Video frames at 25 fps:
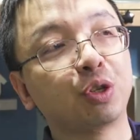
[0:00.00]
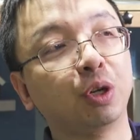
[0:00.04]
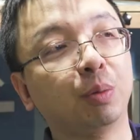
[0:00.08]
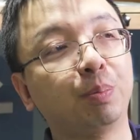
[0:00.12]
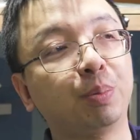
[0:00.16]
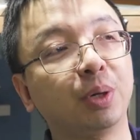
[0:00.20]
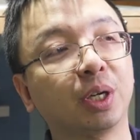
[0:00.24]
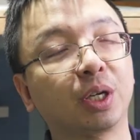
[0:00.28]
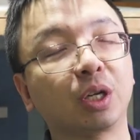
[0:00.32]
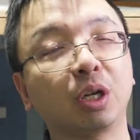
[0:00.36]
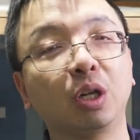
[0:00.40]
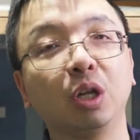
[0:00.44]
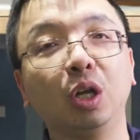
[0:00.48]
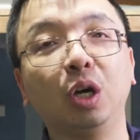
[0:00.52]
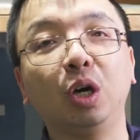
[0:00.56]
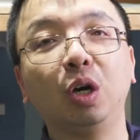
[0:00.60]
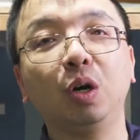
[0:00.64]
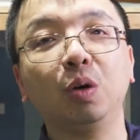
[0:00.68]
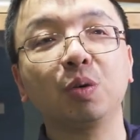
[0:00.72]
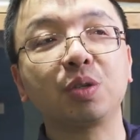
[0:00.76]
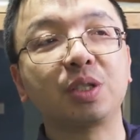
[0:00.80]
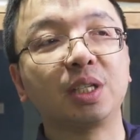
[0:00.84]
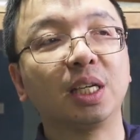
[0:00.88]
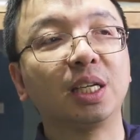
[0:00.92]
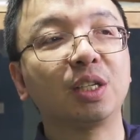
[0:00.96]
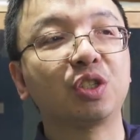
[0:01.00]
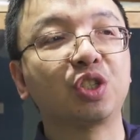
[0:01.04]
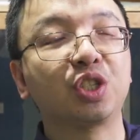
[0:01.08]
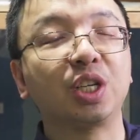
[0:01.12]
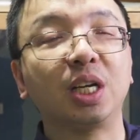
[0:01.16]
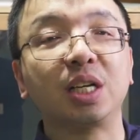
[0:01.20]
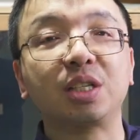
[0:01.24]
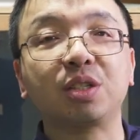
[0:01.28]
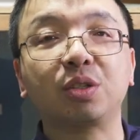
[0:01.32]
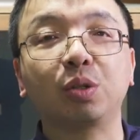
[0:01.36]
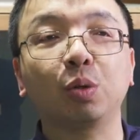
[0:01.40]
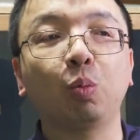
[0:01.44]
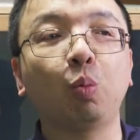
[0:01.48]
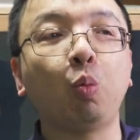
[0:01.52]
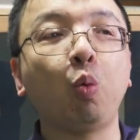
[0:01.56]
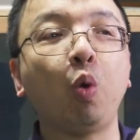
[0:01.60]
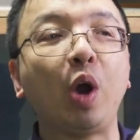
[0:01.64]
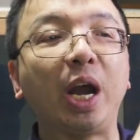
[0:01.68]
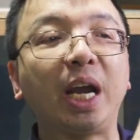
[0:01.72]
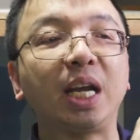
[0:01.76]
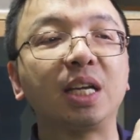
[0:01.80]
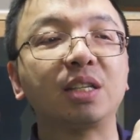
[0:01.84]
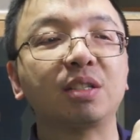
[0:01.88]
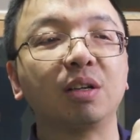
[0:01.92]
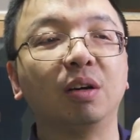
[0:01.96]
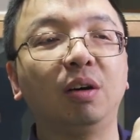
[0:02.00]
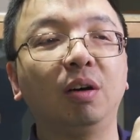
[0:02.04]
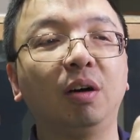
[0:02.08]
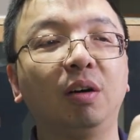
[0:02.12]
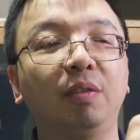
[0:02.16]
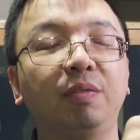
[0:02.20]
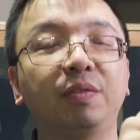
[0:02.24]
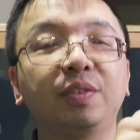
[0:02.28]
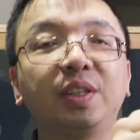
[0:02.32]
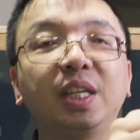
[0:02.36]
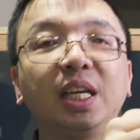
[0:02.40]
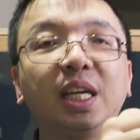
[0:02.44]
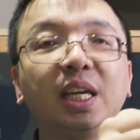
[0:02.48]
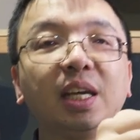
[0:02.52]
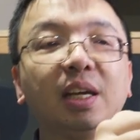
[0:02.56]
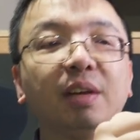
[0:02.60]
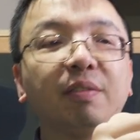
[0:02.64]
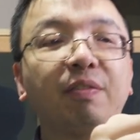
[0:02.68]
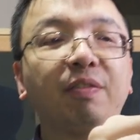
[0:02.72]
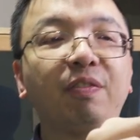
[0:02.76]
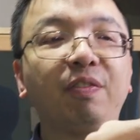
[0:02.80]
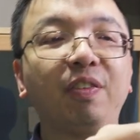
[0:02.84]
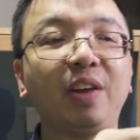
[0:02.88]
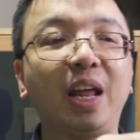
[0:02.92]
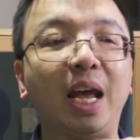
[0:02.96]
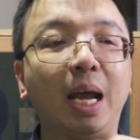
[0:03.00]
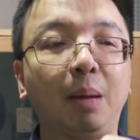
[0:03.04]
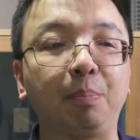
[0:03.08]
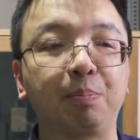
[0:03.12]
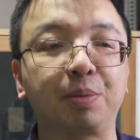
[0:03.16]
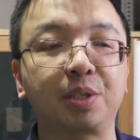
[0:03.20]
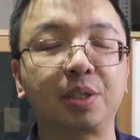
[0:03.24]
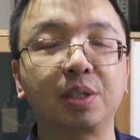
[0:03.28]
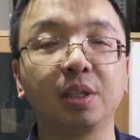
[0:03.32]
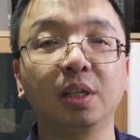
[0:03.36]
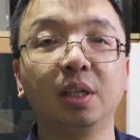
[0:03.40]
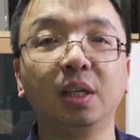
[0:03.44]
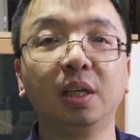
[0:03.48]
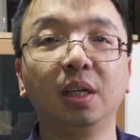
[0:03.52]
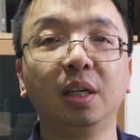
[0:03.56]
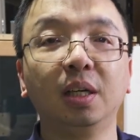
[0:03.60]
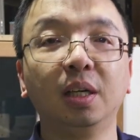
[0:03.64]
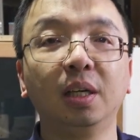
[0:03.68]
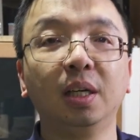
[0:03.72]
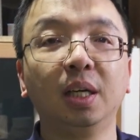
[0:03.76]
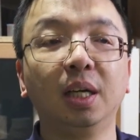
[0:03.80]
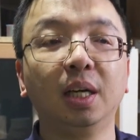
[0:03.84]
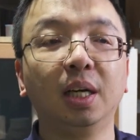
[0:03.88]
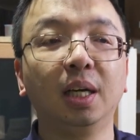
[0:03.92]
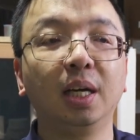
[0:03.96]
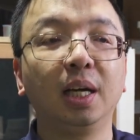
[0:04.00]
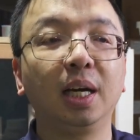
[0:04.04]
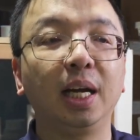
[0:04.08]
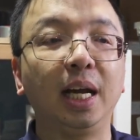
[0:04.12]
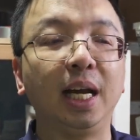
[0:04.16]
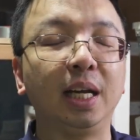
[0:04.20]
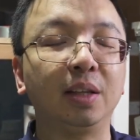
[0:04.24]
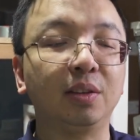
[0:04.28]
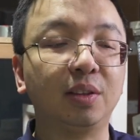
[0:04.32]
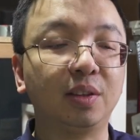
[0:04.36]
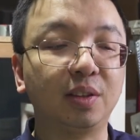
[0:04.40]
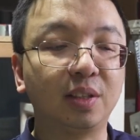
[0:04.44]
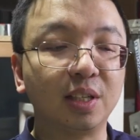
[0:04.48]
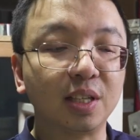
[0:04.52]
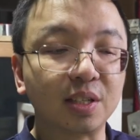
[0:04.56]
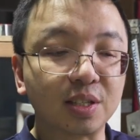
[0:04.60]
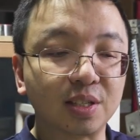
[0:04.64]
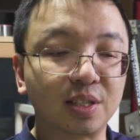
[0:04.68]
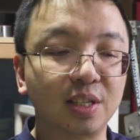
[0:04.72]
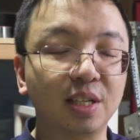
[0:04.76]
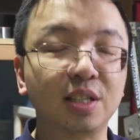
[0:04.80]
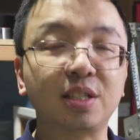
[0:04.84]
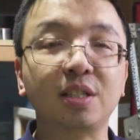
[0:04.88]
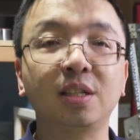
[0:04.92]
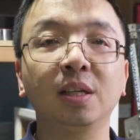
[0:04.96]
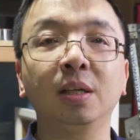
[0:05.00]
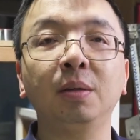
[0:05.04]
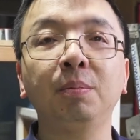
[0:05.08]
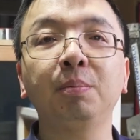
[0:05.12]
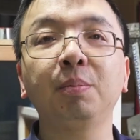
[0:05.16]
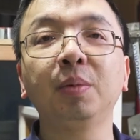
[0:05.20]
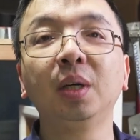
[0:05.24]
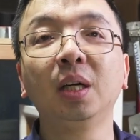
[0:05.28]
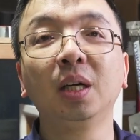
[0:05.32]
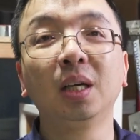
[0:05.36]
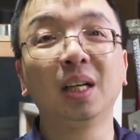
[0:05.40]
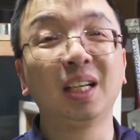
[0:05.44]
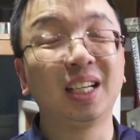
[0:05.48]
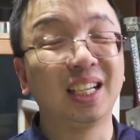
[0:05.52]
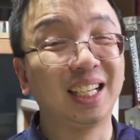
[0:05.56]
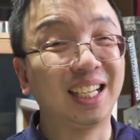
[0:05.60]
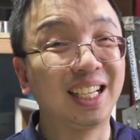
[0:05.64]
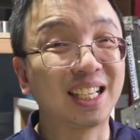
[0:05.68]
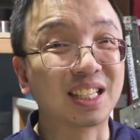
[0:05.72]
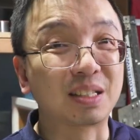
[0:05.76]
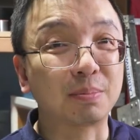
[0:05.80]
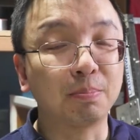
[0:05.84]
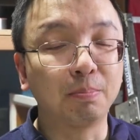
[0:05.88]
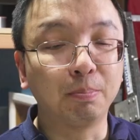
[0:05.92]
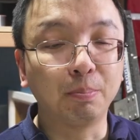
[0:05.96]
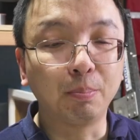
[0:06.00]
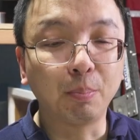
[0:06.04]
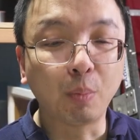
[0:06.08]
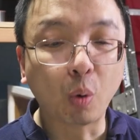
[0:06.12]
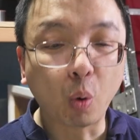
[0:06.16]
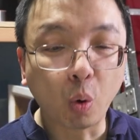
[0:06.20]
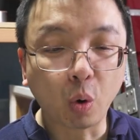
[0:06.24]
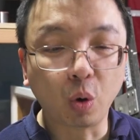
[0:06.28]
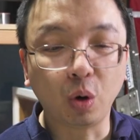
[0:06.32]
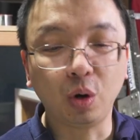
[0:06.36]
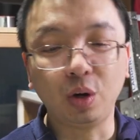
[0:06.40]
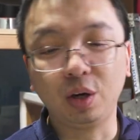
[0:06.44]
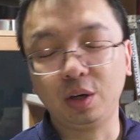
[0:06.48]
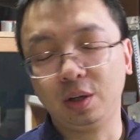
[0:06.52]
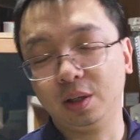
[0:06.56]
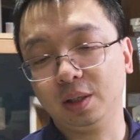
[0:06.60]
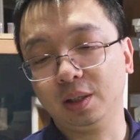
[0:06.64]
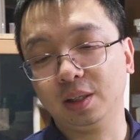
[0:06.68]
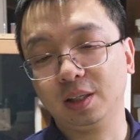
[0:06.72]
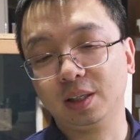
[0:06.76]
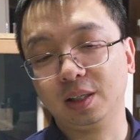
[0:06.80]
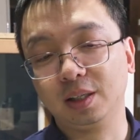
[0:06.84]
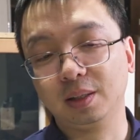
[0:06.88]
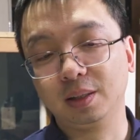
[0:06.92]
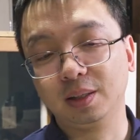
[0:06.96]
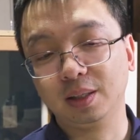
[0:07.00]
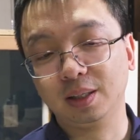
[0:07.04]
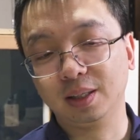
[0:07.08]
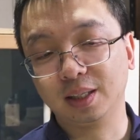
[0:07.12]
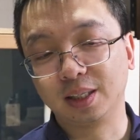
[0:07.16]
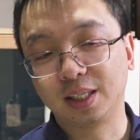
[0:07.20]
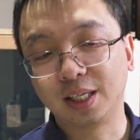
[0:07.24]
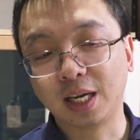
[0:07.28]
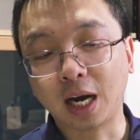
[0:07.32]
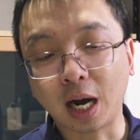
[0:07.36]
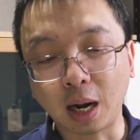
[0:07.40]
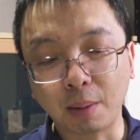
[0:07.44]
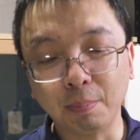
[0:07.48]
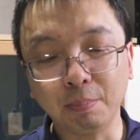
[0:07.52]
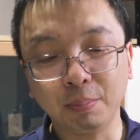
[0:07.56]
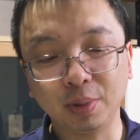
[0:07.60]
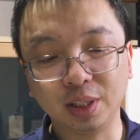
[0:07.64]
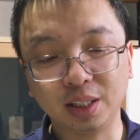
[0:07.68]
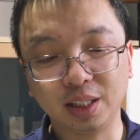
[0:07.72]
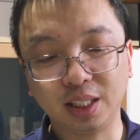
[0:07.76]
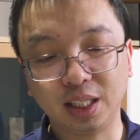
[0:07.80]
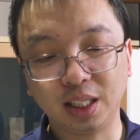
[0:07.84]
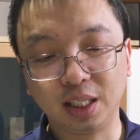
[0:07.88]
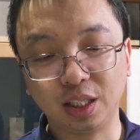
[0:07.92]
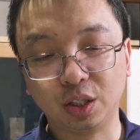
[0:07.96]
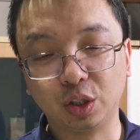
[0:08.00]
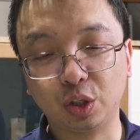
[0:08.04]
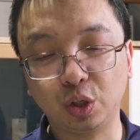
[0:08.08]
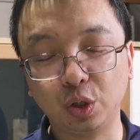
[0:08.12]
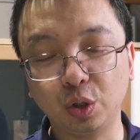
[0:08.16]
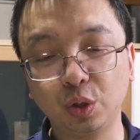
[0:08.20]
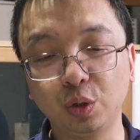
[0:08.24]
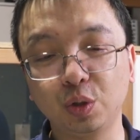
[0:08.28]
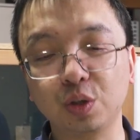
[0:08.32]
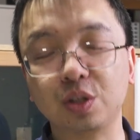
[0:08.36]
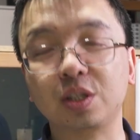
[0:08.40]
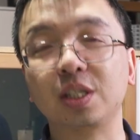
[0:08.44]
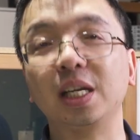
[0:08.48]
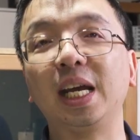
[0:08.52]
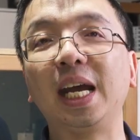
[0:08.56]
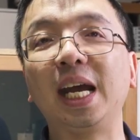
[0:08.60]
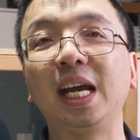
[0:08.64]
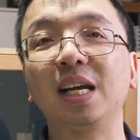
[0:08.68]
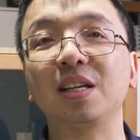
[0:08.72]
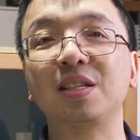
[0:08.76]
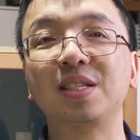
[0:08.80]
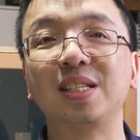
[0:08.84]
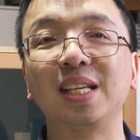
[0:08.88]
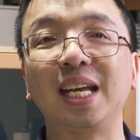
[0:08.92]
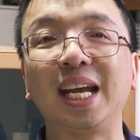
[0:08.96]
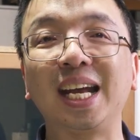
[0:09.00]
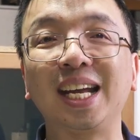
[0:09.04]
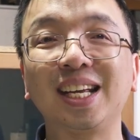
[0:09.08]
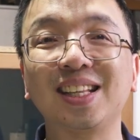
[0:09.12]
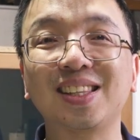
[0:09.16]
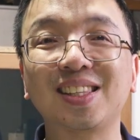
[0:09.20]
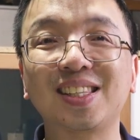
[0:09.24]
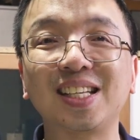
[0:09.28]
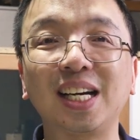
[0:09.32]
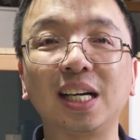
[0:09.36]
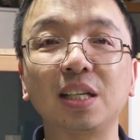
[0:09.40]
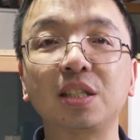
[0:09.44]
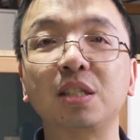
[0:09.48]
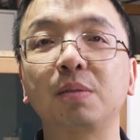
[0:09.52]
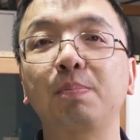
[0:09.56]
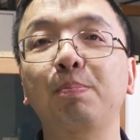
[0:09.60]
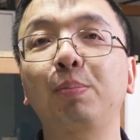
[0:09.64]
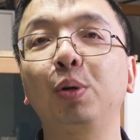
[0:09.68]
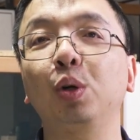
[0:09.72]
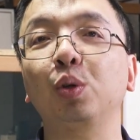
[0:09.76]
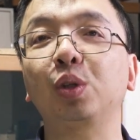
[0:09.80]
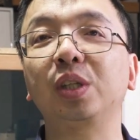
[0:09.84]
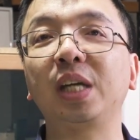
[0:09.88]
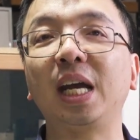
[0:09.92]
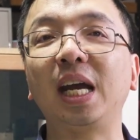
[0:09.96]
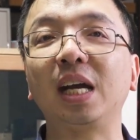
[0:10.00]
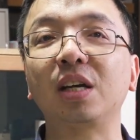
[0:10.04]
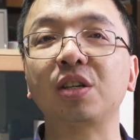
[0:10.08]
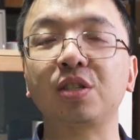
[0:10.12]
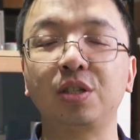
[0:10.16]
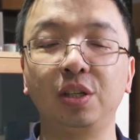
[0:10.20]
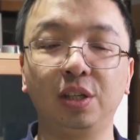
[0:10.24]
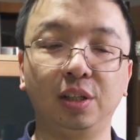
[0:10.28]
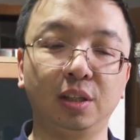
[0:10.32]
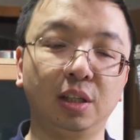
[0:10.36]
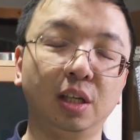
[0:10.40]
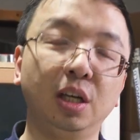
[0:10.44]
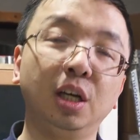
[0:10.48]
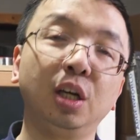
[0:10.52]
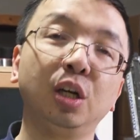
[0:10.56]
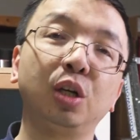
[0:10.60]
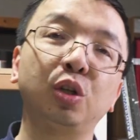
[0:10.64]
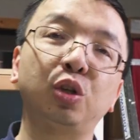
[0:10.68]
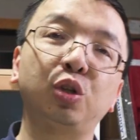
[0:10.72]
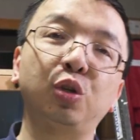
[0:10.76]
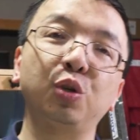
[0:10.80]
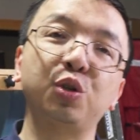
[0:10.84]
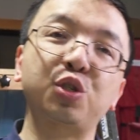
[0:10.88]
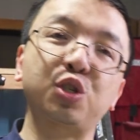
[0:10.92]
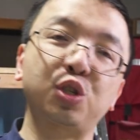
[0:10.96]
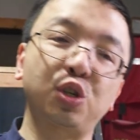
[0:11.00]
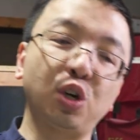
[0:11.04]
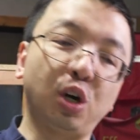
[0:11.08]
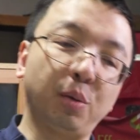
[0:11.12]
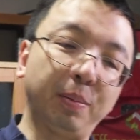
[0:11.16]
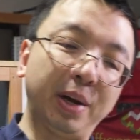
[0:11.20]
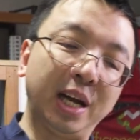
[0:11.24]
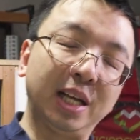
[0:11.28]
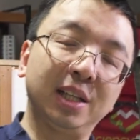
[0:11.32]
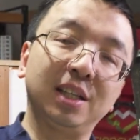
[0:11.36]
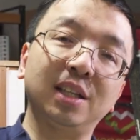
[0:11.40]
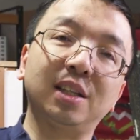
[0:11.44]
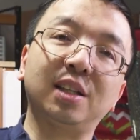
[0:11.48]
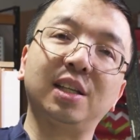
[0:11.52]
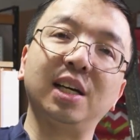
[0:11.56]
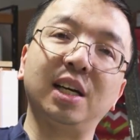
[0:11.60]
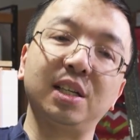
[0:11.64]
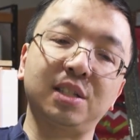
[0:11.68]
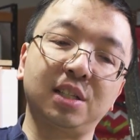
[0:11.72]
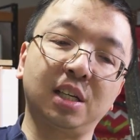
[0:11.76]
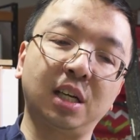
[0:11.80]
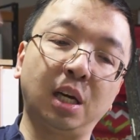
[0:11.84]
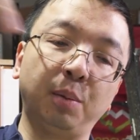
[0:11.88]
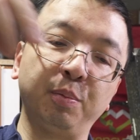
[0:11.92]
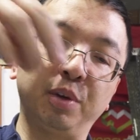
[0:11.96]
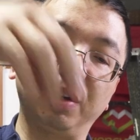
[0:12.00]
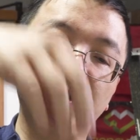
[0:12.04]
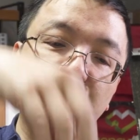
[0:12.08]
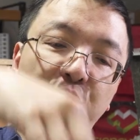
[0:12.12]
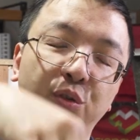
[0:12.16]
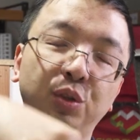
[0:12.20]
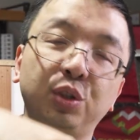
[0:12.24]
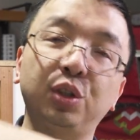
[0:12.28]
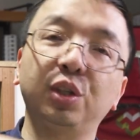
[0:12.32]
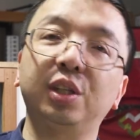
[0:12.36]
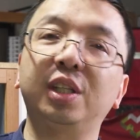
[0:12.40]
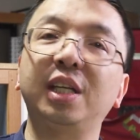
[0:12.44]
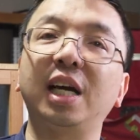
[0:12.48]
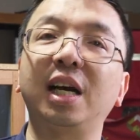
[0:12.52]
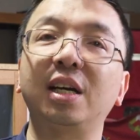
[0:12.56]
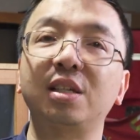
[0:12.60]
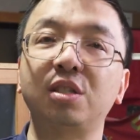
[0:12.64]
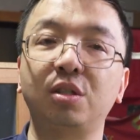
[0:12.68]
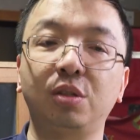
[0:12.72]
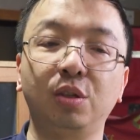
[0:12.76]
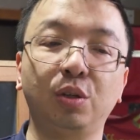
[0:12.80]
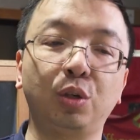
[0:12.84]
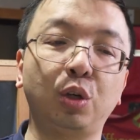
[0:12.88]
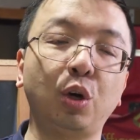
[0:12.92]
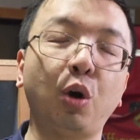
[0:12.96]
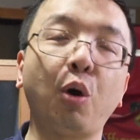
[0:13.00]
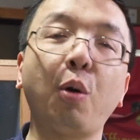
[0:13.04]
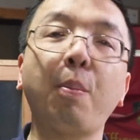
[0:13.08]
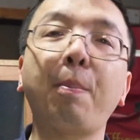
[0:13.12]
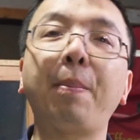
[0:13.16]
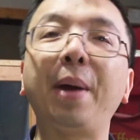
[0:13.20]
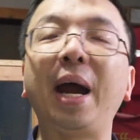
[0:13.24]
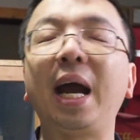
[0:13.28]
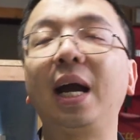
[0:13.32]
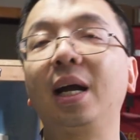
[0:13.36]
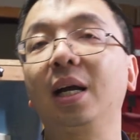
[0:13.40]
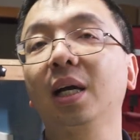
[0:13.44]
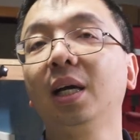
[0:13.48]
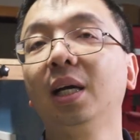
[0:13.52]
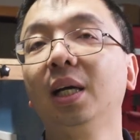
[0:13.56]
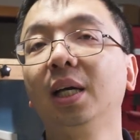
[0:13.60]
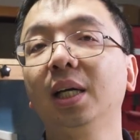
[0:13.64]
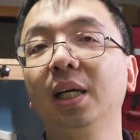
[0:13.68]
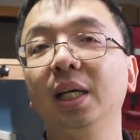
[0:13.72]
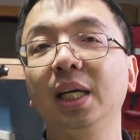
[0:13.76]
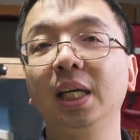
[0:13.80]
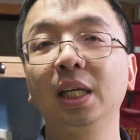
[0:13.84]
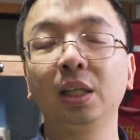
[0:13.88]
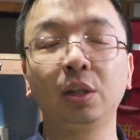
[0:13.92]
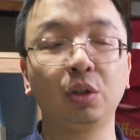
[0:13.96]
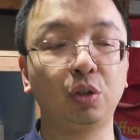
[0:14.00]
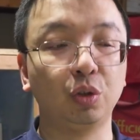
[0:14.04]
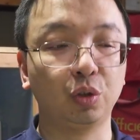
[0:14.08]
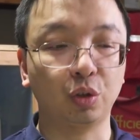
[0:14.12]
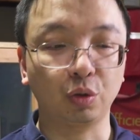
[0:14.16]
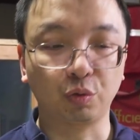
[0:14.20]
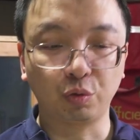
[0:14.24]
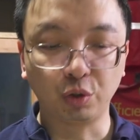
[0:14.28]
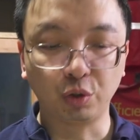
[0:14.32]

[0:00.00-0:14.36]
stopper closed is just the weight of the flaps. And this system is more commonly used as a dust protection to stop any dust coming through the duct to go back into the